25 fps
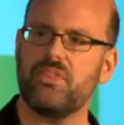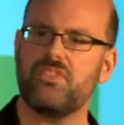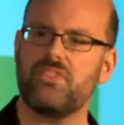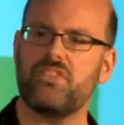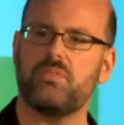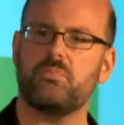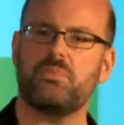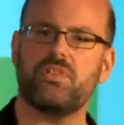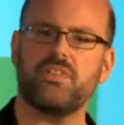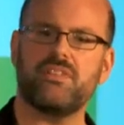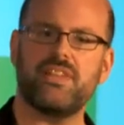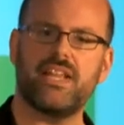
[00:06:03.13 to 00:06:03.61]

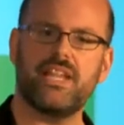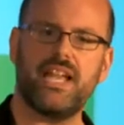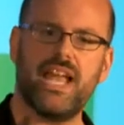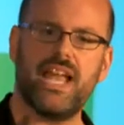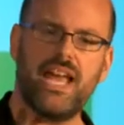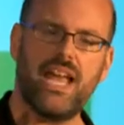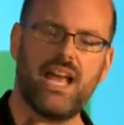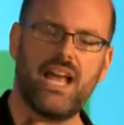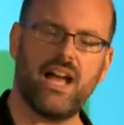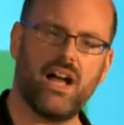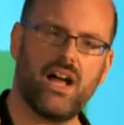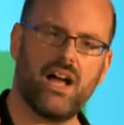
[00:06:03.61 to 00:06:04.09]
principles that
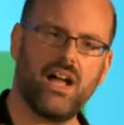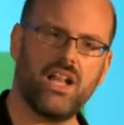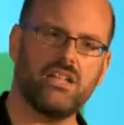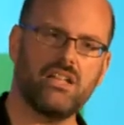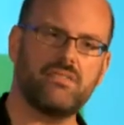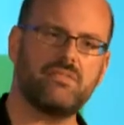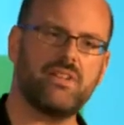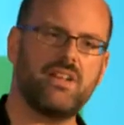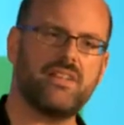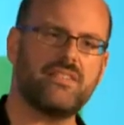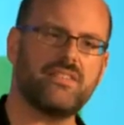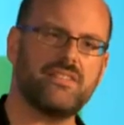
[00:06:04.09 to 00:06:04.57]
all
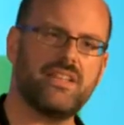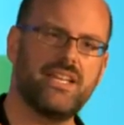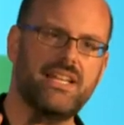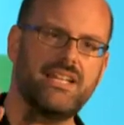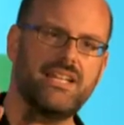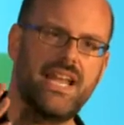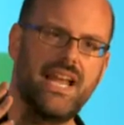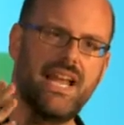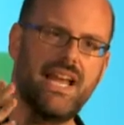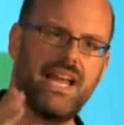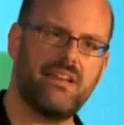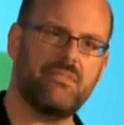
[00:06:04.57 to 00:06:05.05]
of us
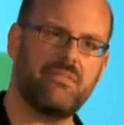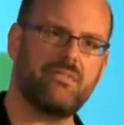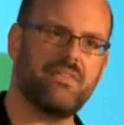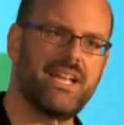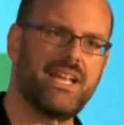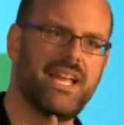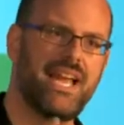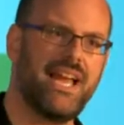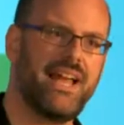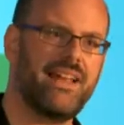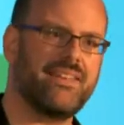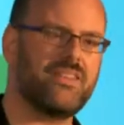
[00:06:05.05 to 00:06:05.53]
in
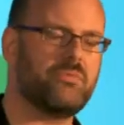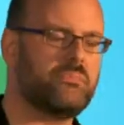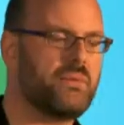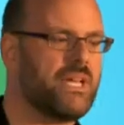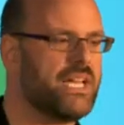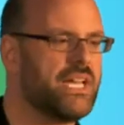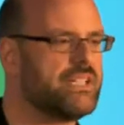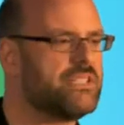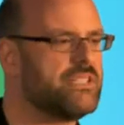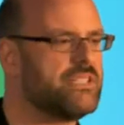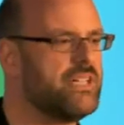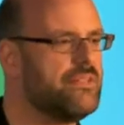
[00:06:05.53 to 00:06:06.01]
every
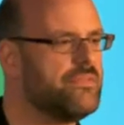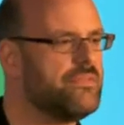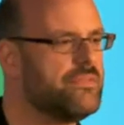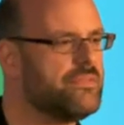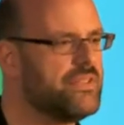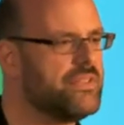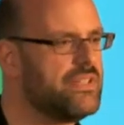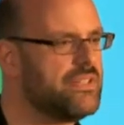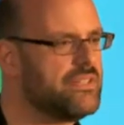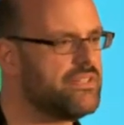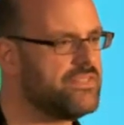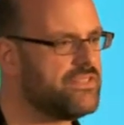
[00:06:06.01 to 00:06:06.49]
aspect
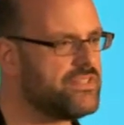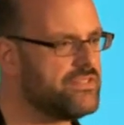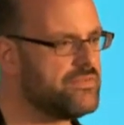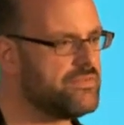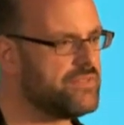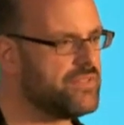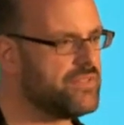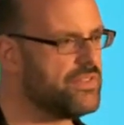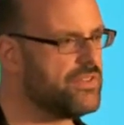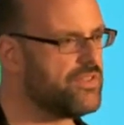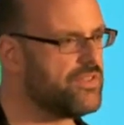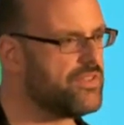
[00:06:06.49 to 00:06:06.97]
of this
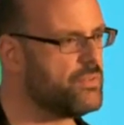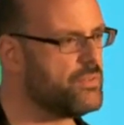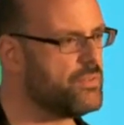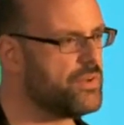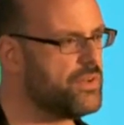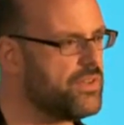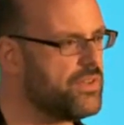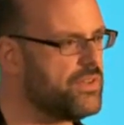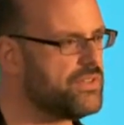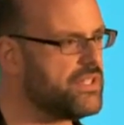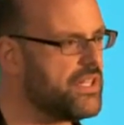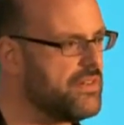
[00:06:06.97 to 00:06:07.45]
diverse
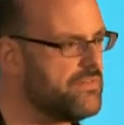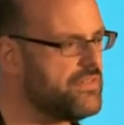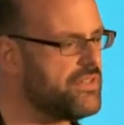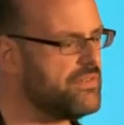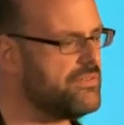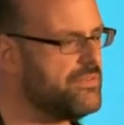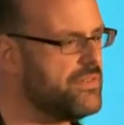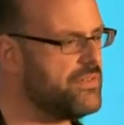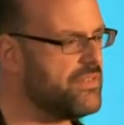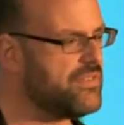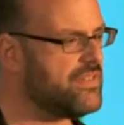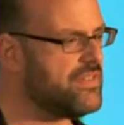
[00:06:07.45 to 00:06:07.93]
world of the
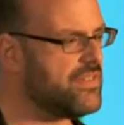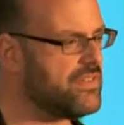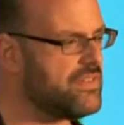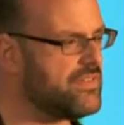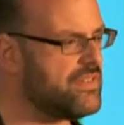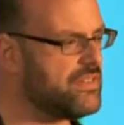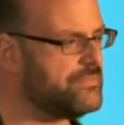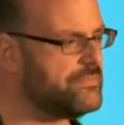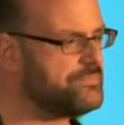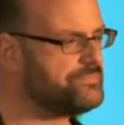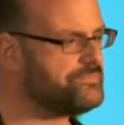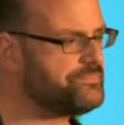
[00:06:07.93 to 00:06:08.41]
food
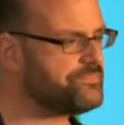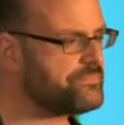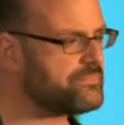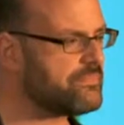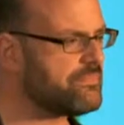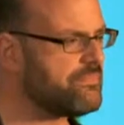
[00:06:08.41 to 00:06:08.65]
system,